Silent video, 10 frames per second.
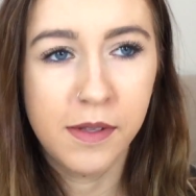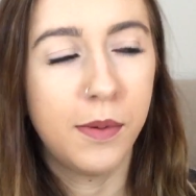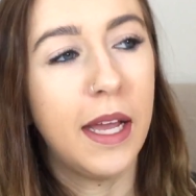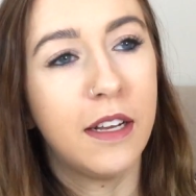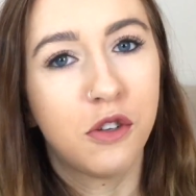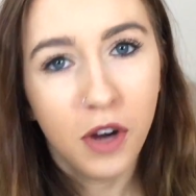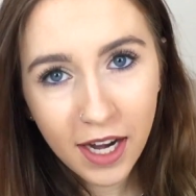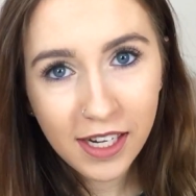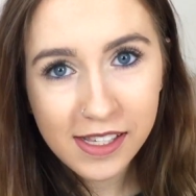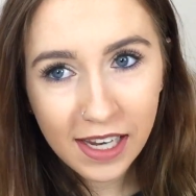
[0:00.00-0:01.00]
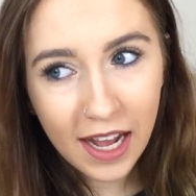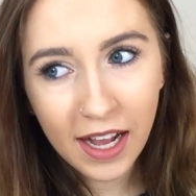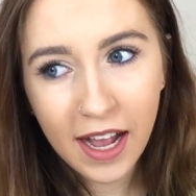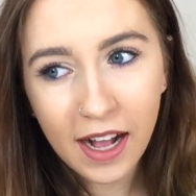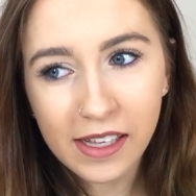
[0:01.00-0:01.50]
So we had tradies at
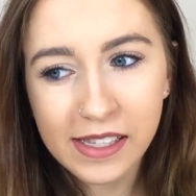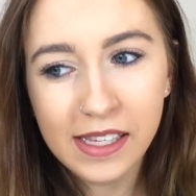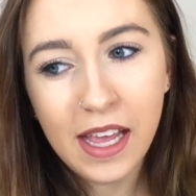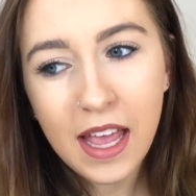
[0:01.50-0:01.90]
our house.